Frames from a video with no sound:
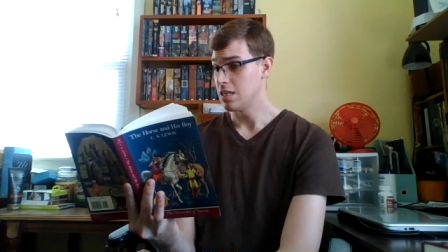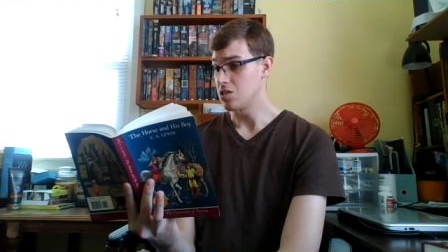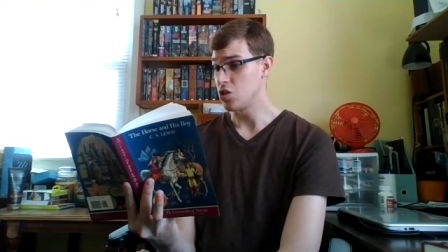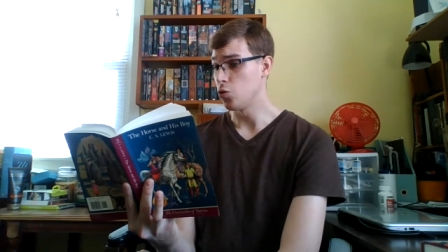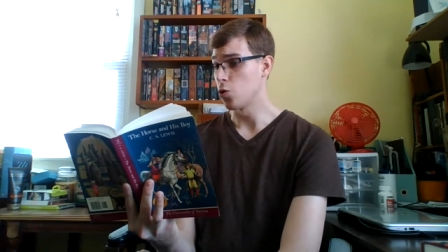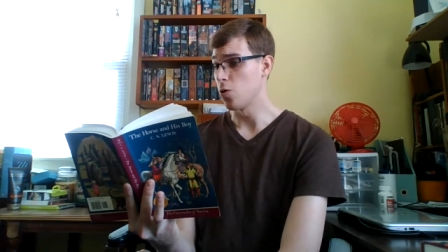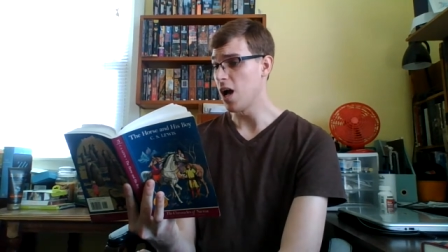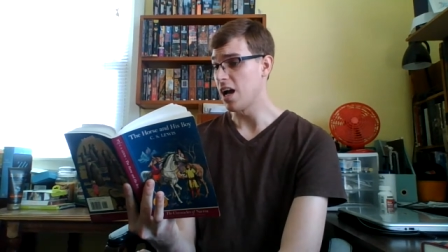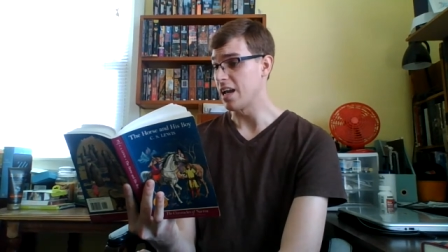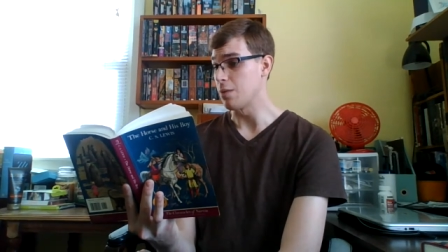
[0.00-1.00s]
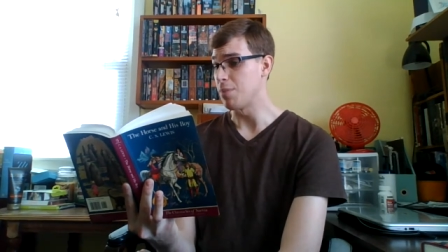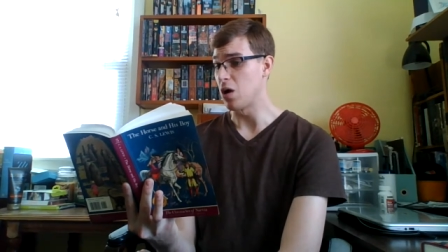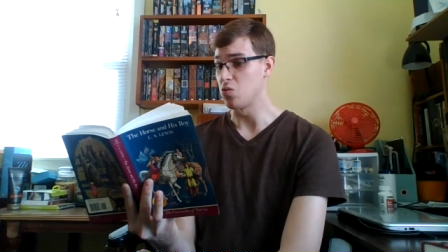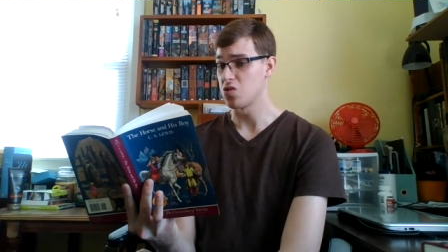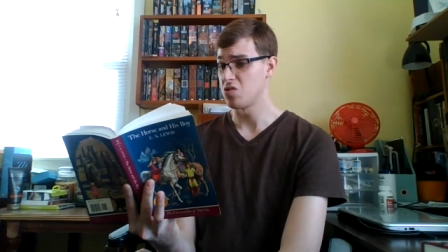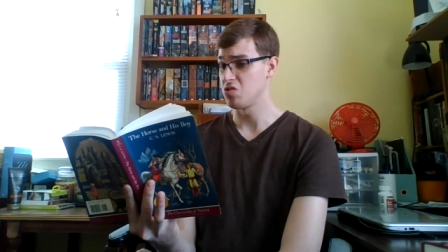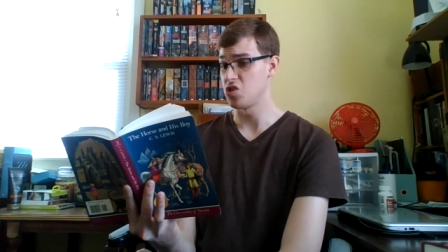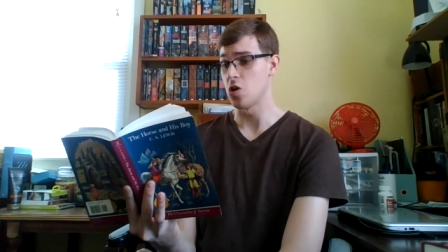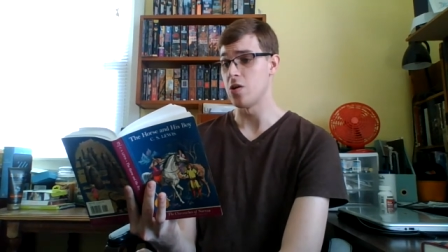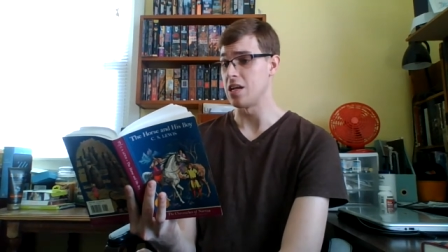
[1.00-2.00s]
as you or I, about
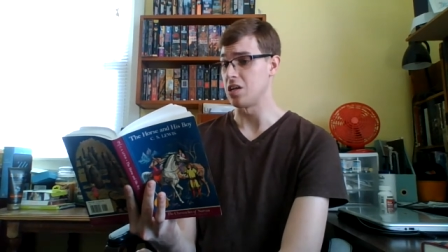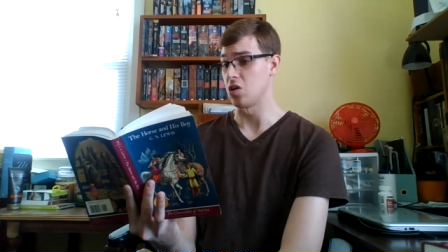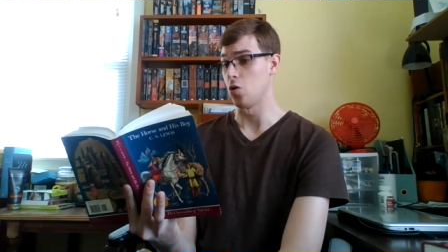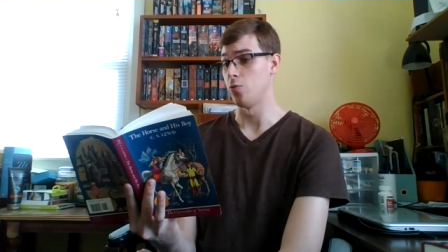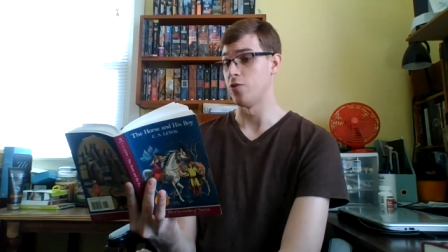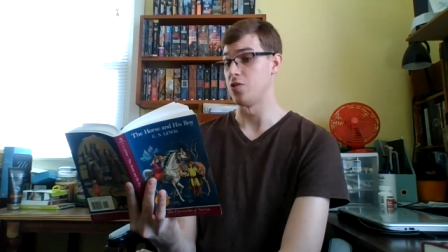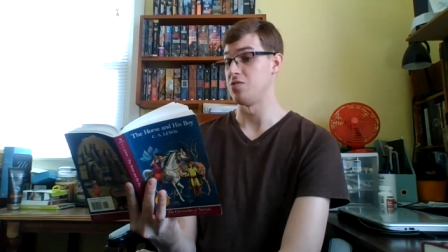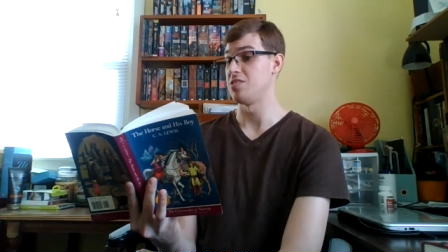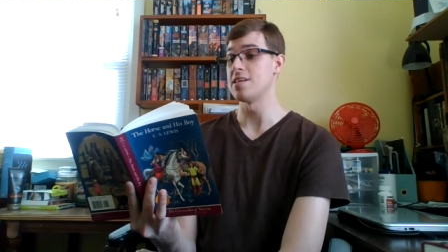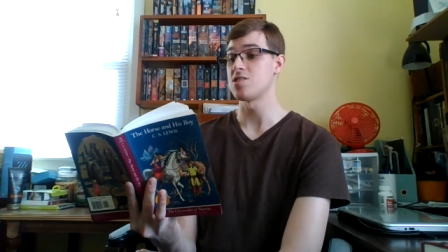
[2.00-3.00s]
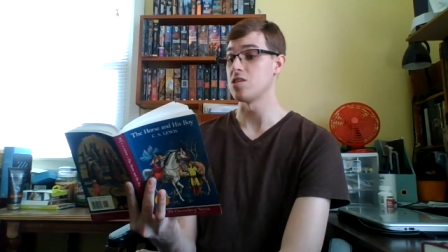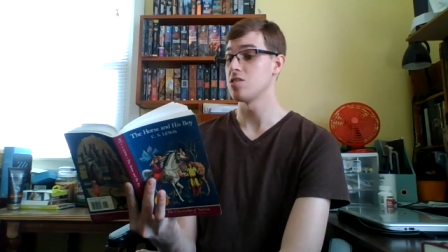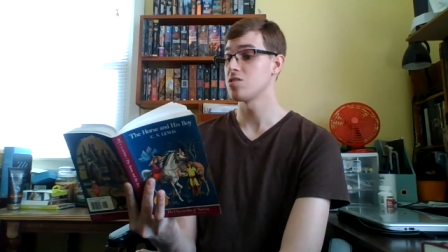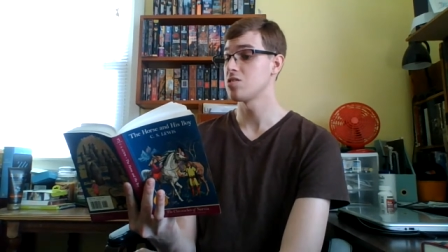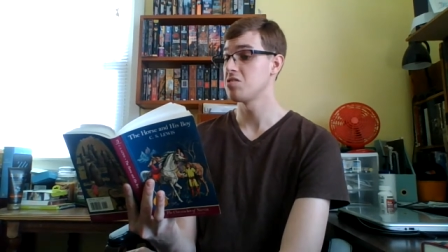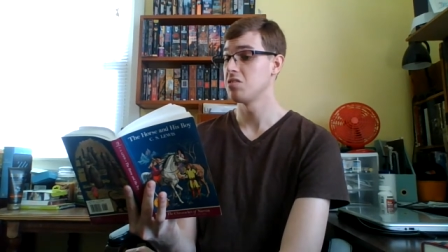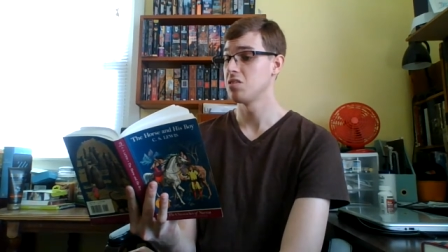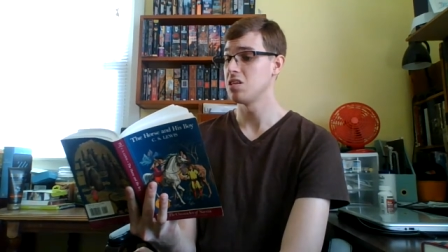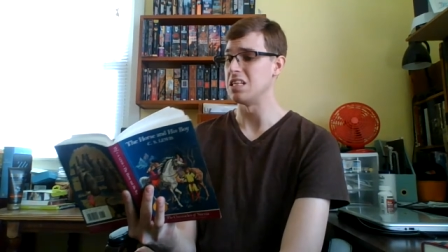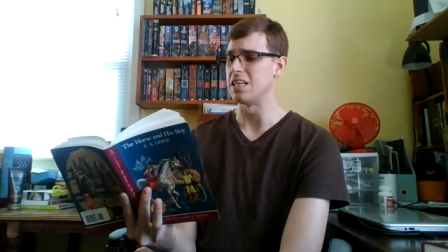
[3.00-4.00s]
journeying over deserts,
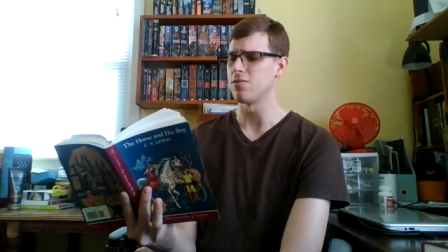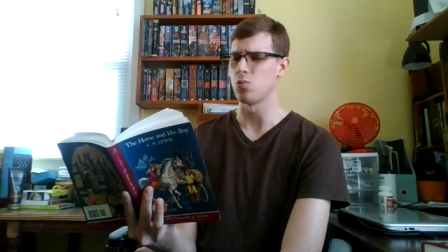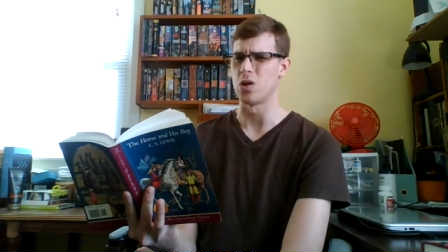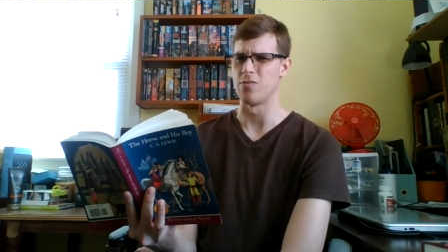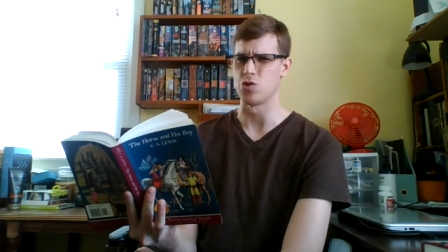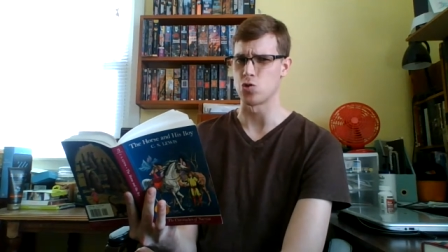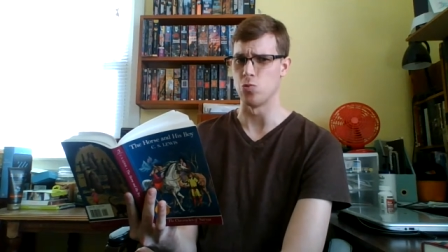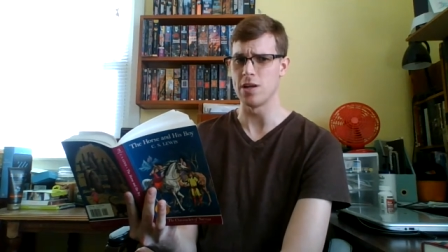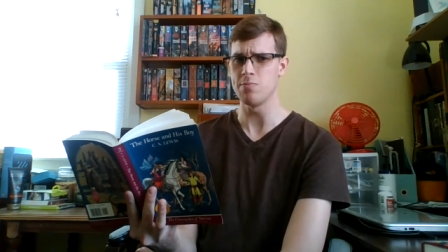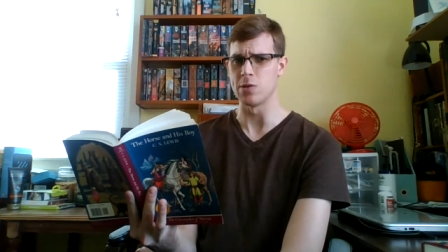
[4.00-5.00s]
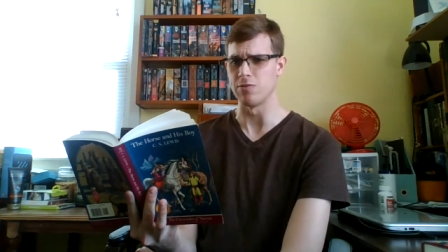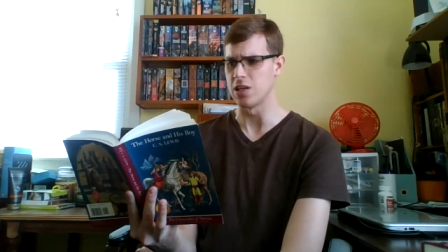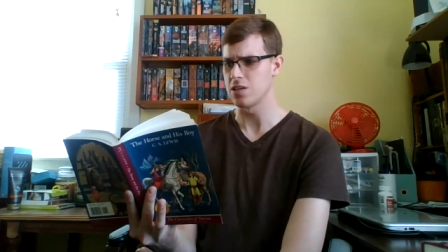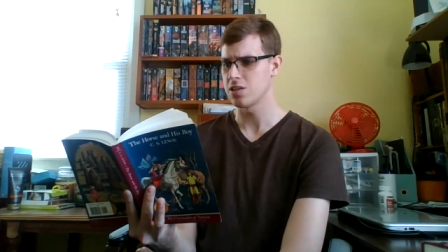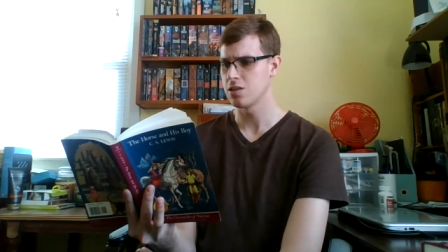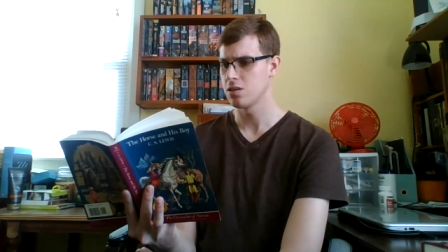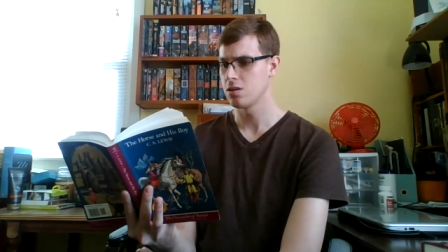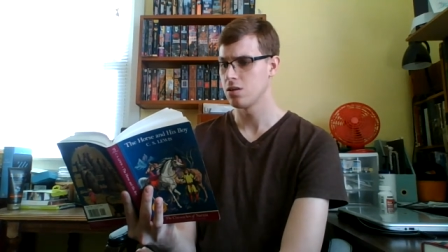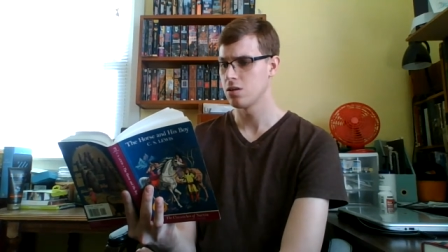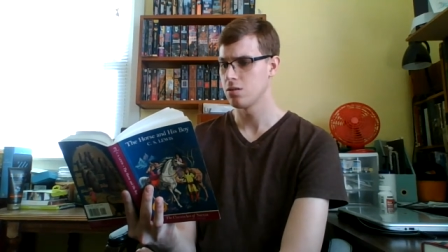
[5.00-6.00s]
he never would have dreamed of it.
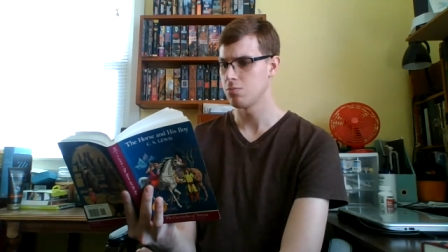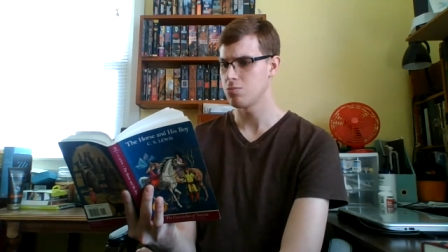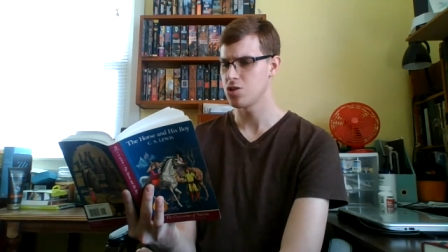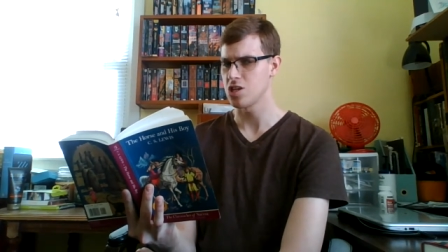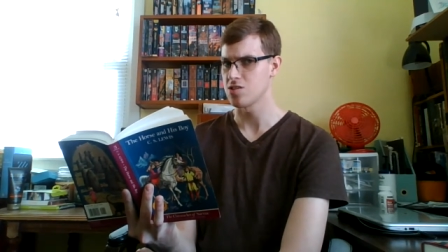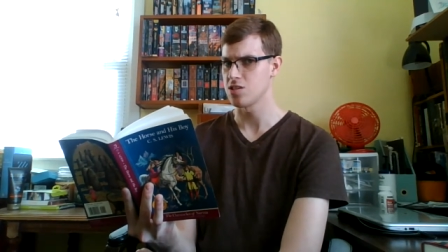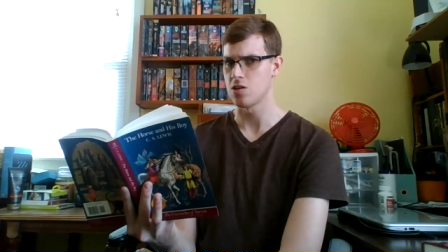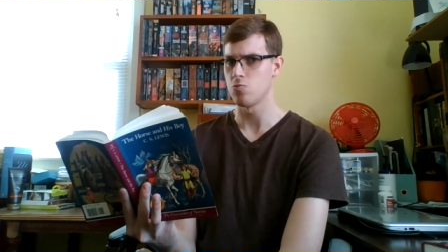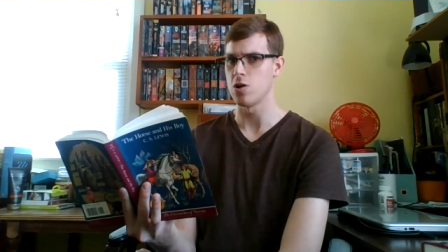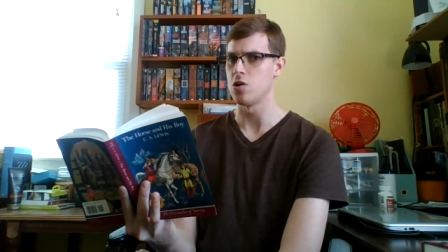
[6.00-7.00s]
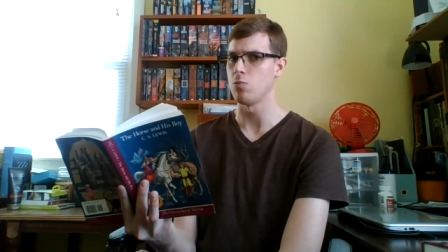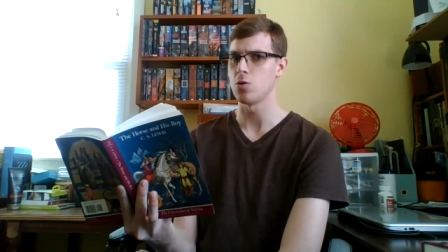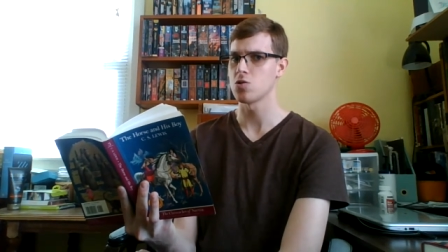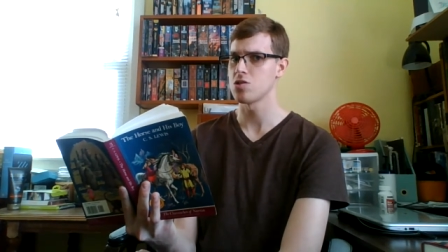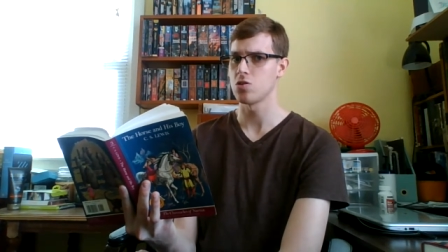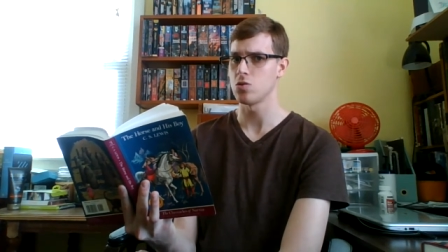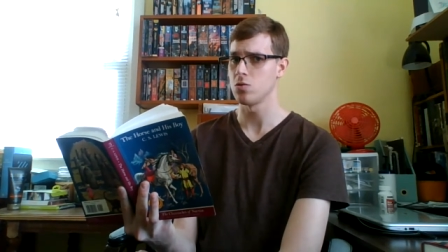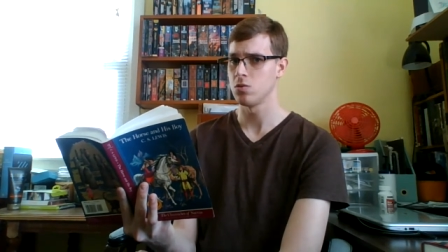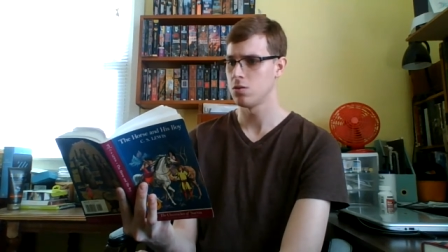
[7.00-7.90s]
Shested read no books at all.